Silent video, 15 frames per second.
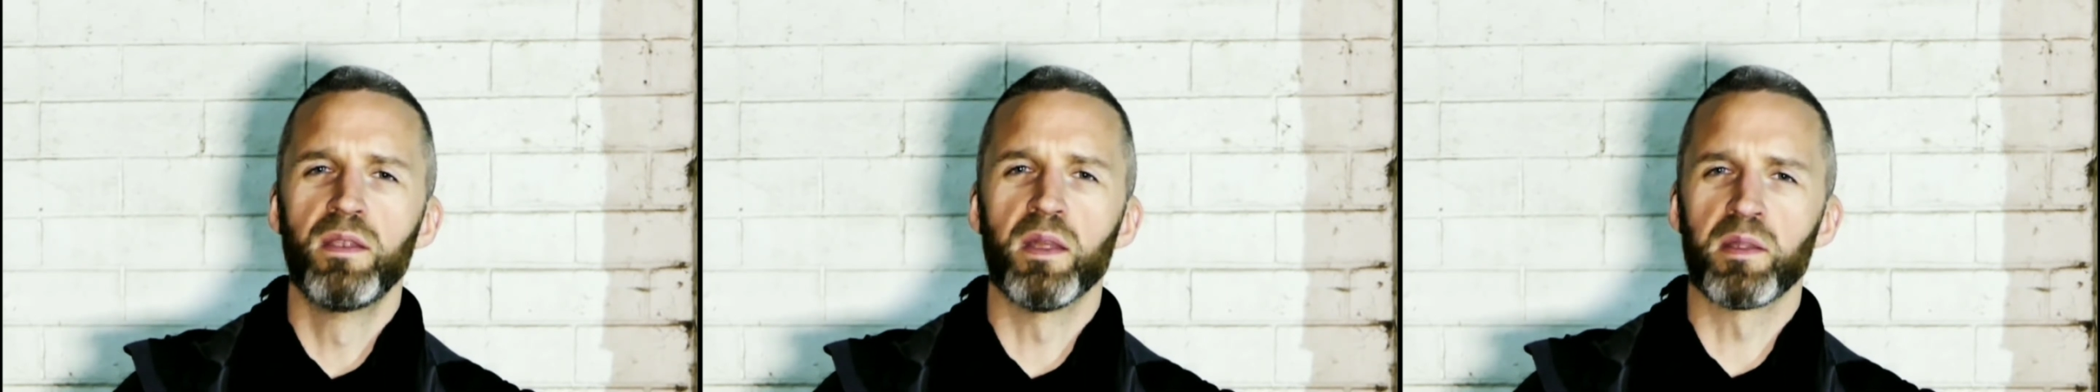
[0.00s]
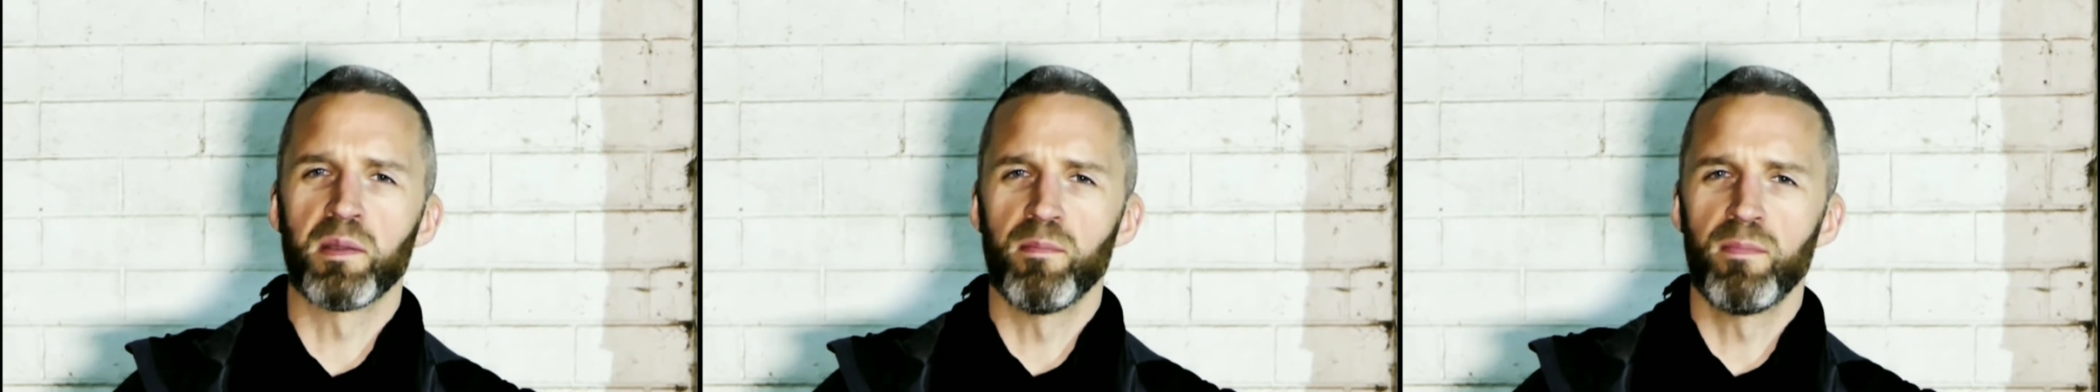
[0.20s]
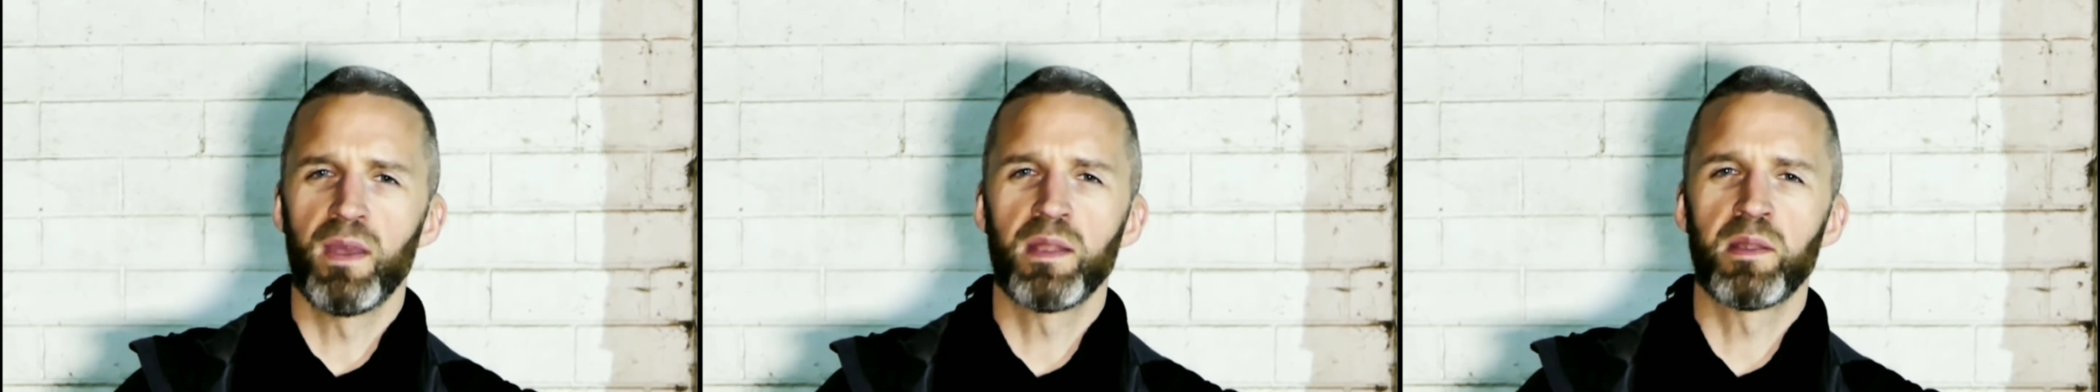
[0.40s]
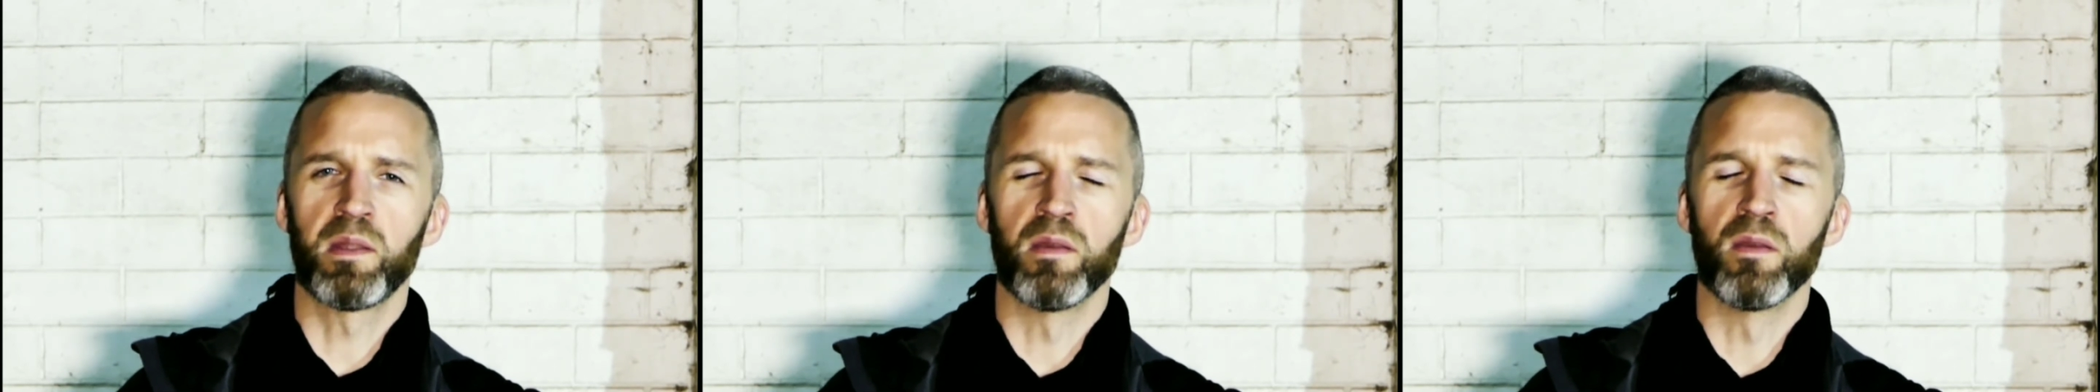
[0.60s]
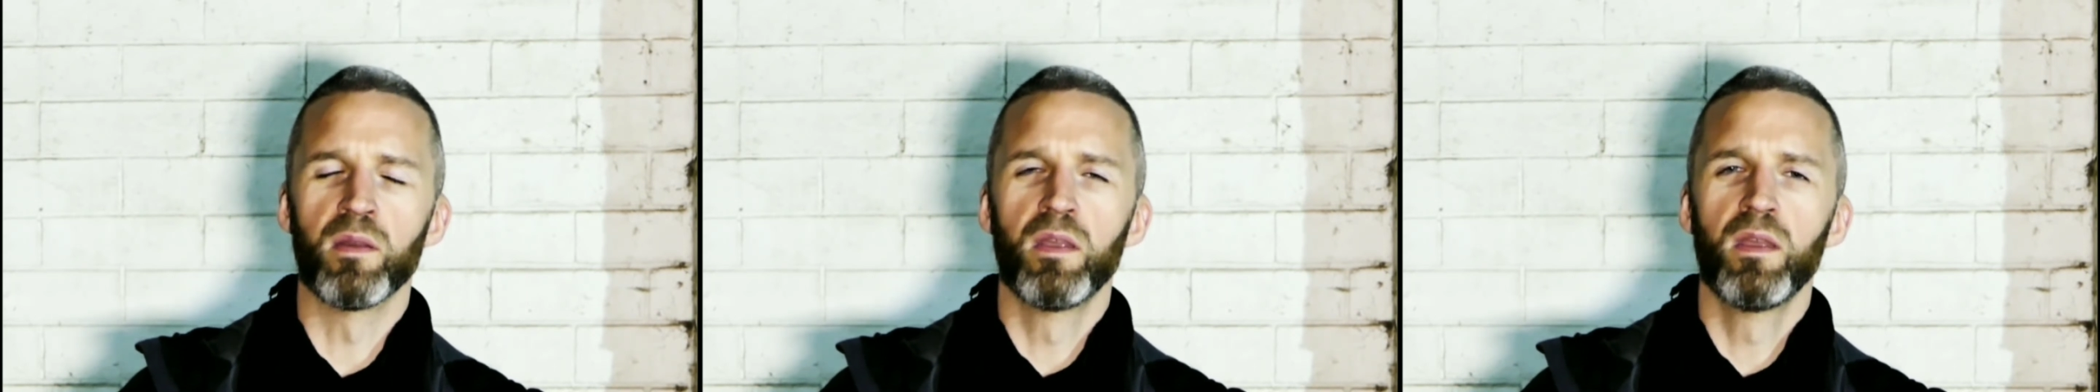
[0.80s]
doesn't
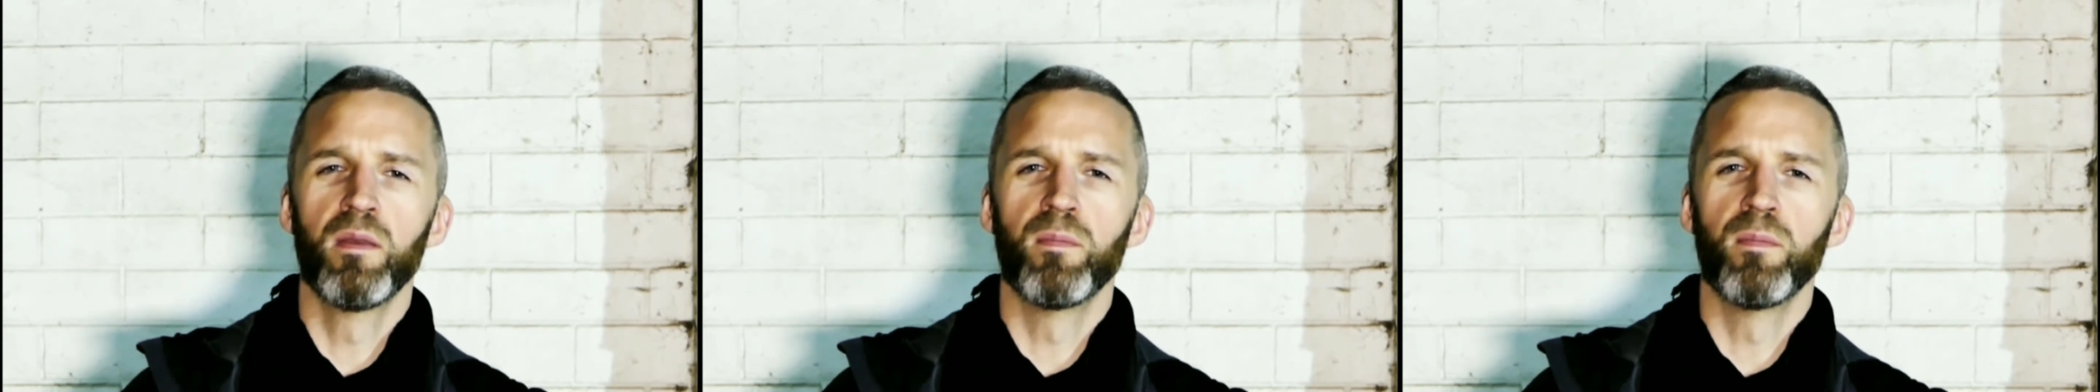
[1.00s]
matter,